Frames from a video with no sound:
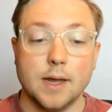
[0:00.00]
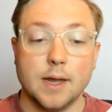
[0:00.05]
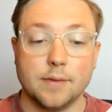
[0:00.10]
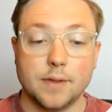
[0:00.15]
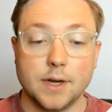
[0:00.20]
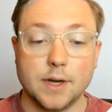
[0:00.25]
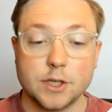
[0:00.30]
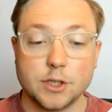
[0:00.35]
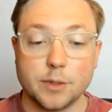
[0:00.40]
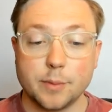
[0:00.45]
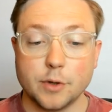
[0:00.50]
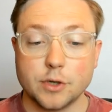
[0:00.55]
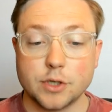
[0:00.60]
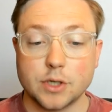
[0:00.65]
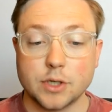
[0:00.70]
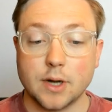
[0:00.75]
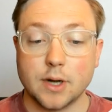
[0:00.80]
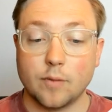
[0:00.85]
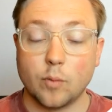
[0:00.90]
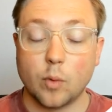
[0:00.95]
The
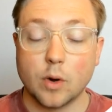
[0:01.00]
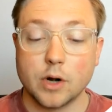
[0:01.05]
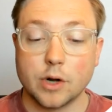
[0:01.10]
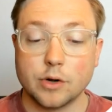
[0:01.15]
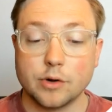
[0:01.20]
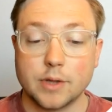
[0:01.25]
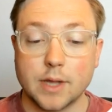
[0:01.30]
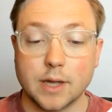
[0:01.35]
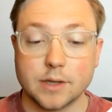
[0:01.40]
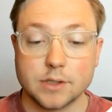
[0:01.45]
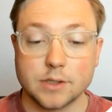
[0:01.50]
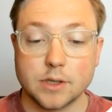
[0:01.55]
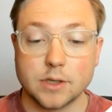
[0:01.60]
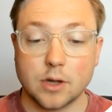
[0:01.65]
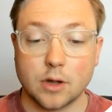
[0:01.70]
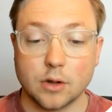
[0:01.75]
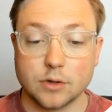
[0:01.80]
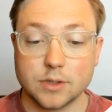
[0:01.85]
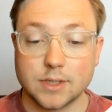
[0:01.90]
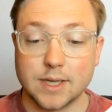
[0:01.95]
distribution of
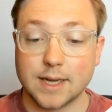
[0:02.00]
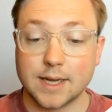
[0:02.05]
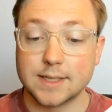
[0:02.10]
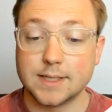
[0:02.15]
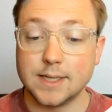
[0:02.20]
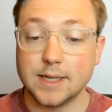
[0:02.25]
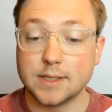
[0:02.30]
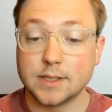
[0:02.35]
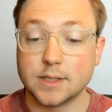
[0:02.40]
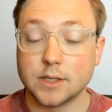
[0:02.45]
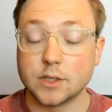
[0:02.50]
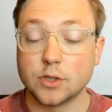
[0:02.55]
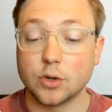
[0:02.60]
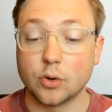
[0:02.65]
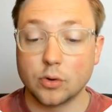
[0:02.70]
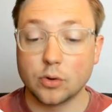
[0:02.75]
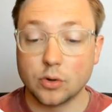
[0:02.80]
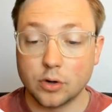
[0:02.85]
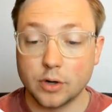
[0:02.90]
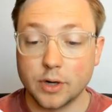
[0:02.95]
$100,000 exceeds the
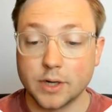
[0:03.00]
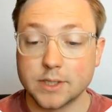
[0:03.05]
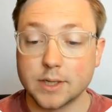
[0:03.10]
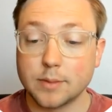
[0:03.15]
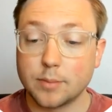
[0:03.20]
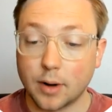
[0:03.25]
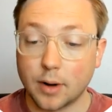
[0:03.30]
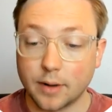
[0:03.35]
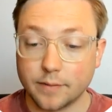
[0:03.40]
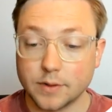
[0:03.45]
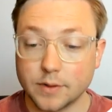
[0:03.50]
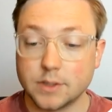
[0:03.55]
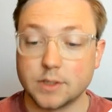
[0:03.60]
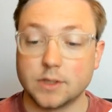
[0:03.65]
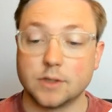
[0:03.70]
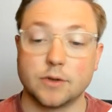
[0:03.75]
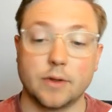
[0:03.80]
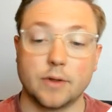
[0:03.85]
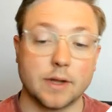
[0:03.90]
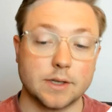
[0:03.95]
total earnings and profits,
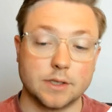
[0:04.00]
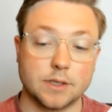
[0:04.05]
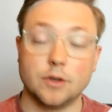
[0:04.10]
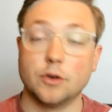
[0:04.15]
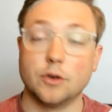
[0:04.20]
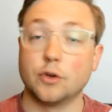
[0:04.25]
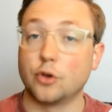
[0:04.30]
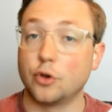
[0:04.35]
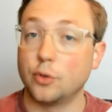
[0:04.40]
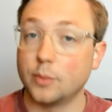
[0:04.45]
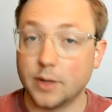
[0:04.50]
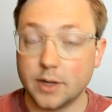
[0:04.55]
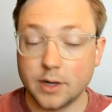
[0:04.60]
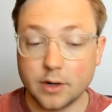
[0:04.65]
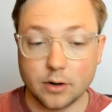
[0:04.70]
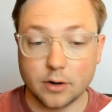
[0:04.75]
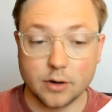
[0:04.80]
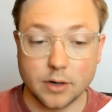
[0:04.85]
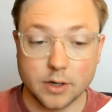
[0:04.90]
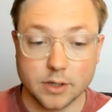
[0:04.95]
so that's the
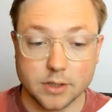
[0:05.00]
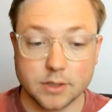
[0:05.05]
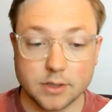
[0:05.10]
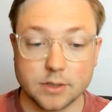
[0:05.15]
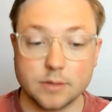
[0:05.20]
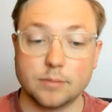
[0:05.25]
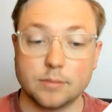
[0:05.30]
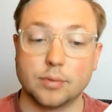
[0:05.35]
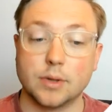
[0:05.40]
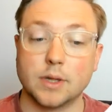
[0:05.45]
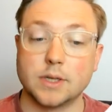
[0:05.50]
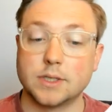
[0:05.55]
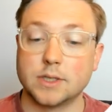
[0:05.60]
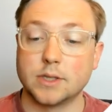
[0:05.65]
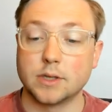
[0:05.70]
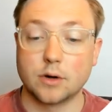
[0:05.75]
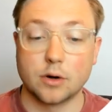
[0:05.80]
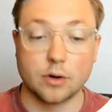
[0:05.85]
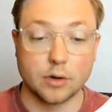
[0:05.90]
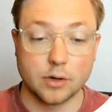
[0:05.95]
accumulated earnings plus
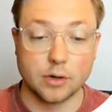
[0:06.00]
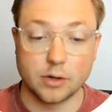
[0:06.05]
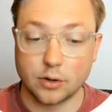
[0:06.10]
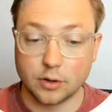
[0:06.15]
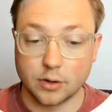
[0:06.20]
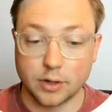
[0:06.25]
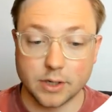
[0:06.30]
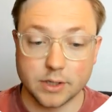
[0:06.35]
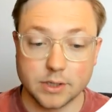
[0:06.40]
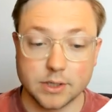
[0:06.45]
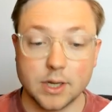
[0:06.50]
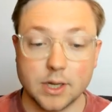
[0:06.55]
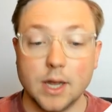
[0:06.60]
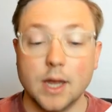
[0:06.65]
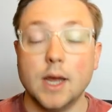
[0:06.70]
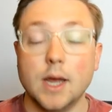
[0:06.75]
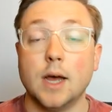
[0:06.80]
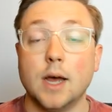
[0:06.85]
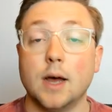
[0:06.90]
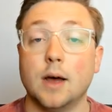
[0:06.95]
the current earnings
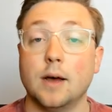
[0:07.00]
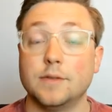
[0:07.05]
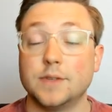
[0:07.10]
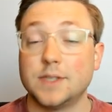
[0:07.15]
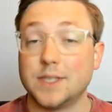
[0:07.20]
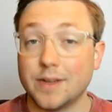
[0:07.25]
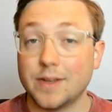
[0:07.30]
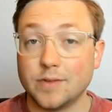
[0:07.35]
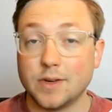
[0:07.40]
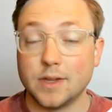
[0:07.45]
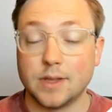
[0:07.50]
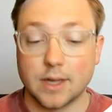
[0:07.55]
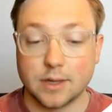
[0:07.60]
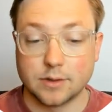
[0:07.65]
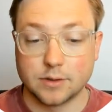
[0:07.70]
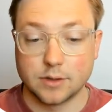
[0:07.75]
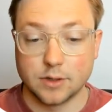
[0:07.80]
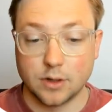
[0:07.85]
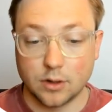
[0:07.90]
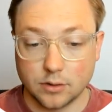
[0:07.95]
of
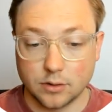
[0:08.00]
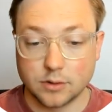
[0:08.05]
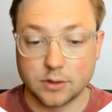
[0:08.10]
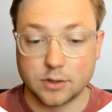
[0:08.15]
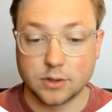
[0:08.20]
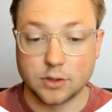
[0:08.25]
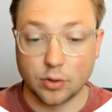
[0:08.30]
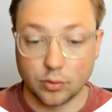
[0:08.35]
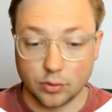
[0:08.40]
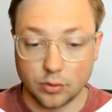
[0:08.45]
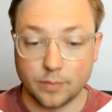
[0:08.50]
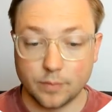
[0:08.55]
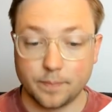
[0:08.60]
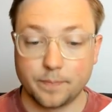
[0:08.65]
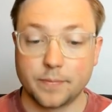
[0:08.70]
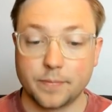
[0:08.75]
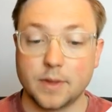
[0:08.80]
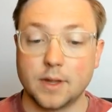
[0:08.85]
$70,000 total,